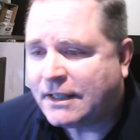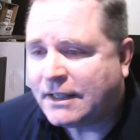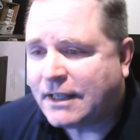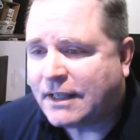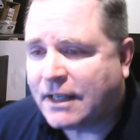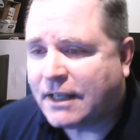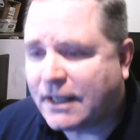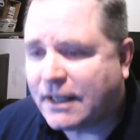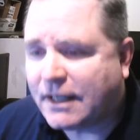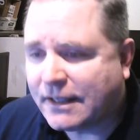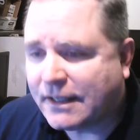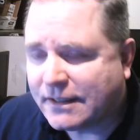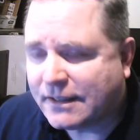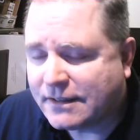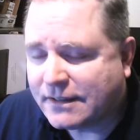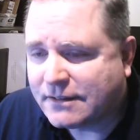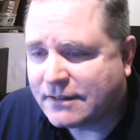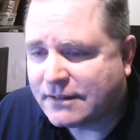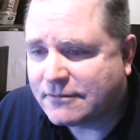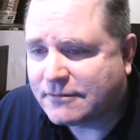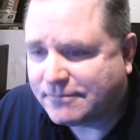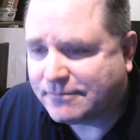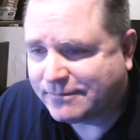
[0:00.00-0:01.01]
uh,
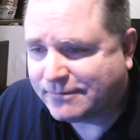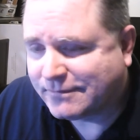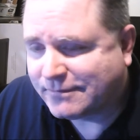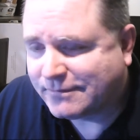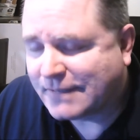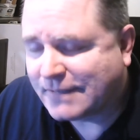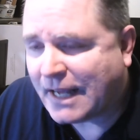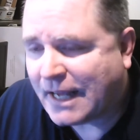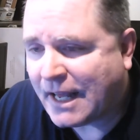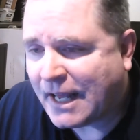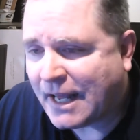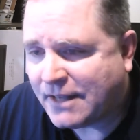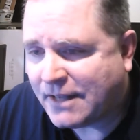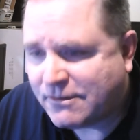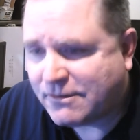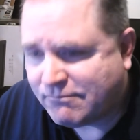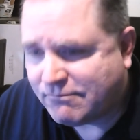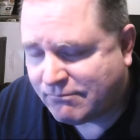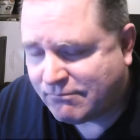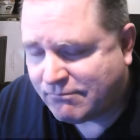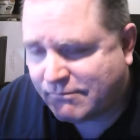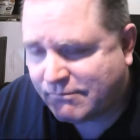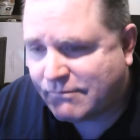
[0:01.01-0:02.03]
had
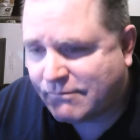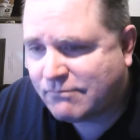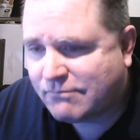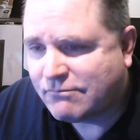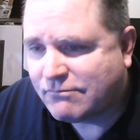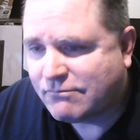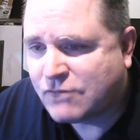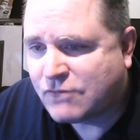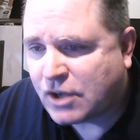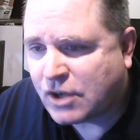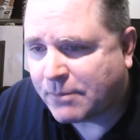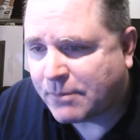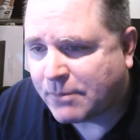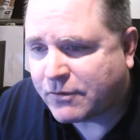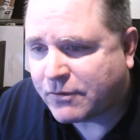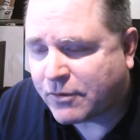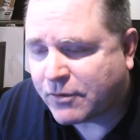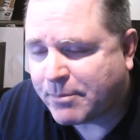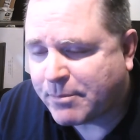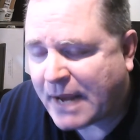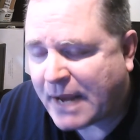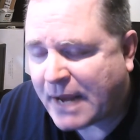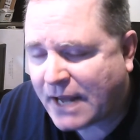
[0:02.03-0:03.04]
jumped
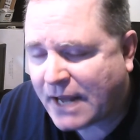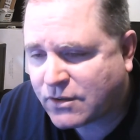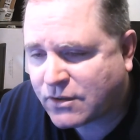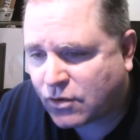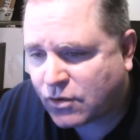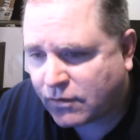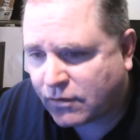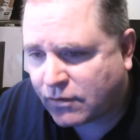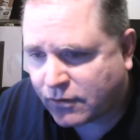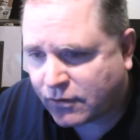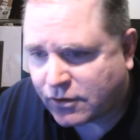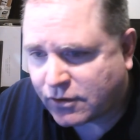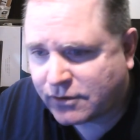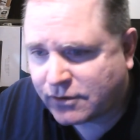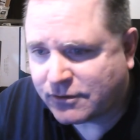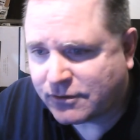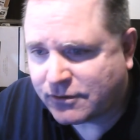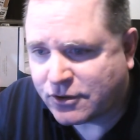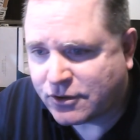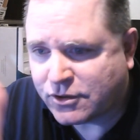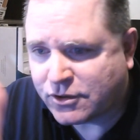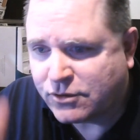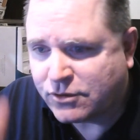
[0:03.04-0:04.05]
from Passover
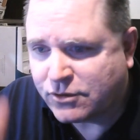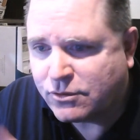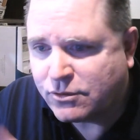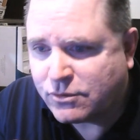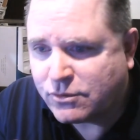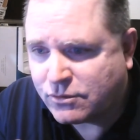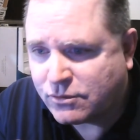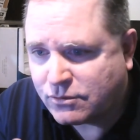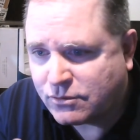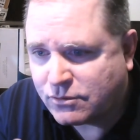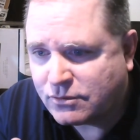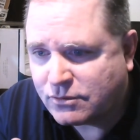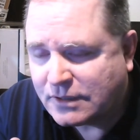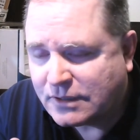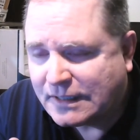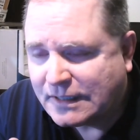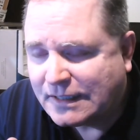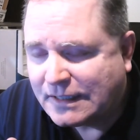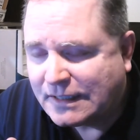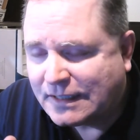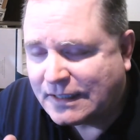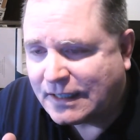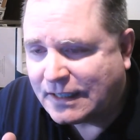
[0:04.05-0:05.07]
to
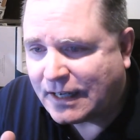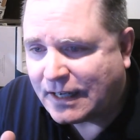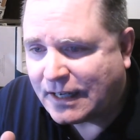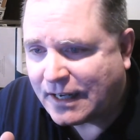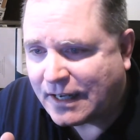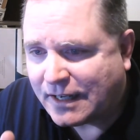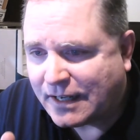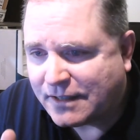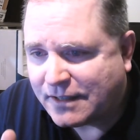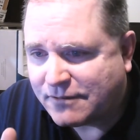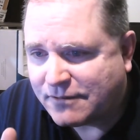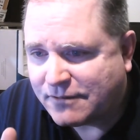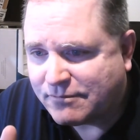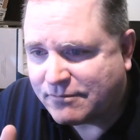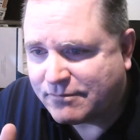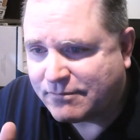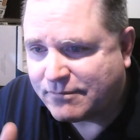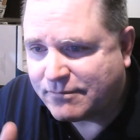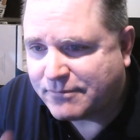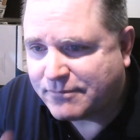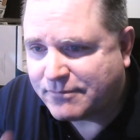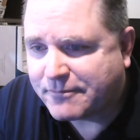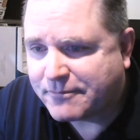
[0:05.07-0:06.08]
uh,
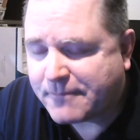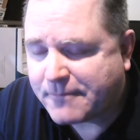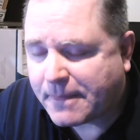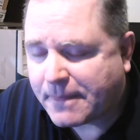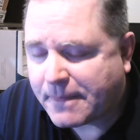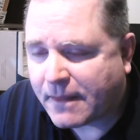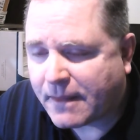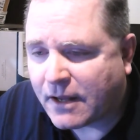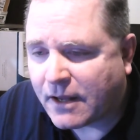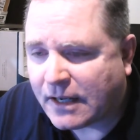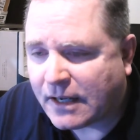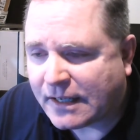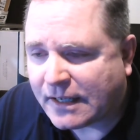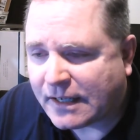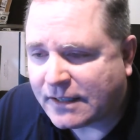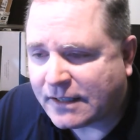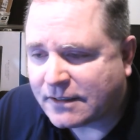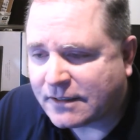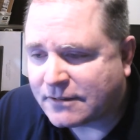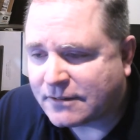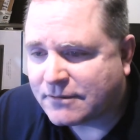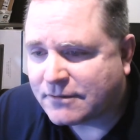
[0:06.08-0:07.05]
uh,